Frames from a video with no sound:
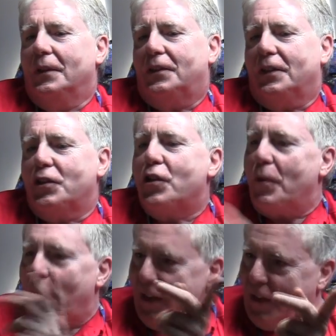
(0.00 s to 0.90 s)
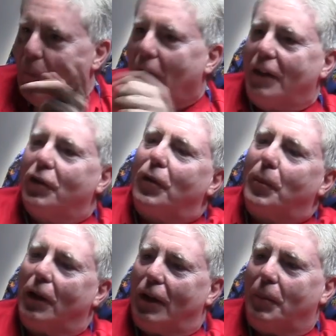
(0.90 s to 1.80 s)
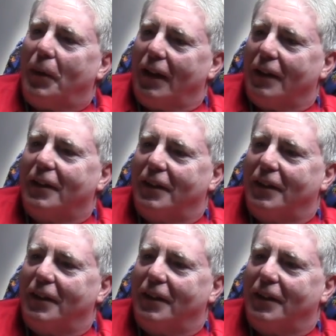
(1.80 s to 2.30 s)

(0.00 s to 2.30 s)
But she ran at Montour Park back.